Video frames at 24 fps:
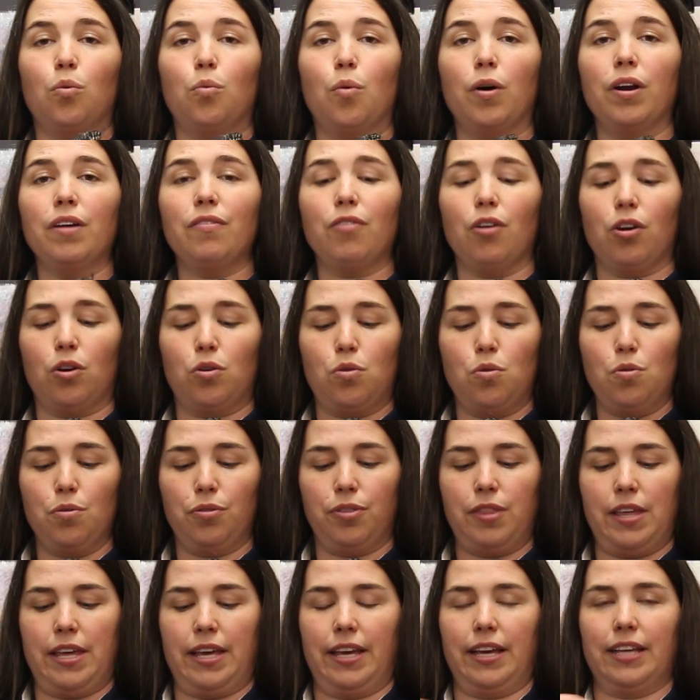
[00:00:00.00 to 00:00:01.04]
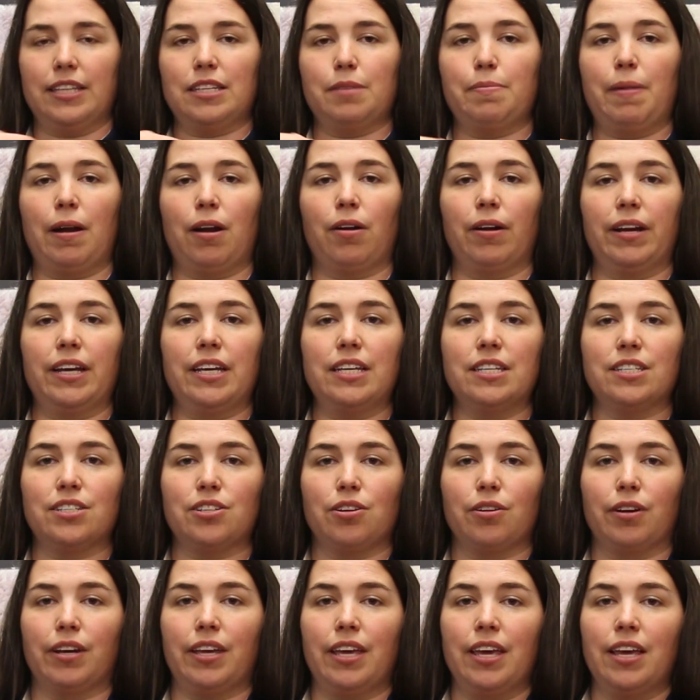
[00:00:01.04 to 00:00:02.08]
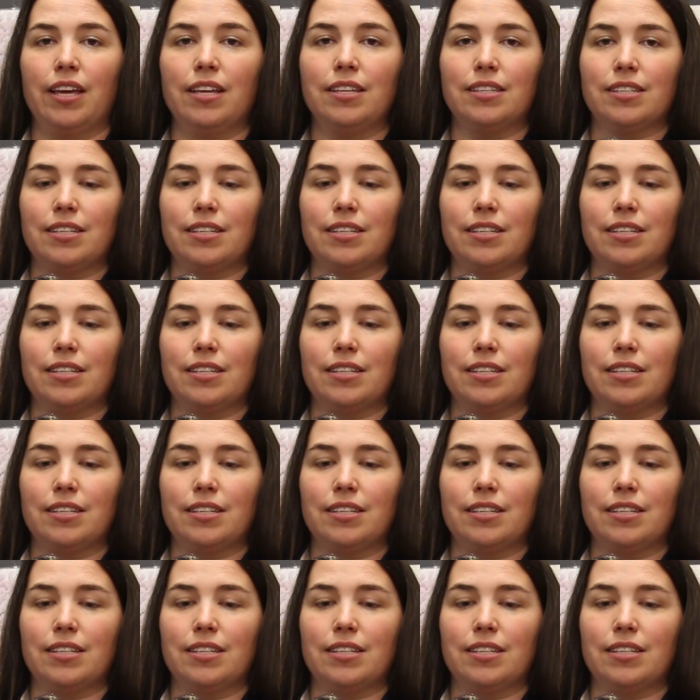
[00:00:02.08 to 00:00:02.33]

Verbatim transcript: One of our cool things about our eastern king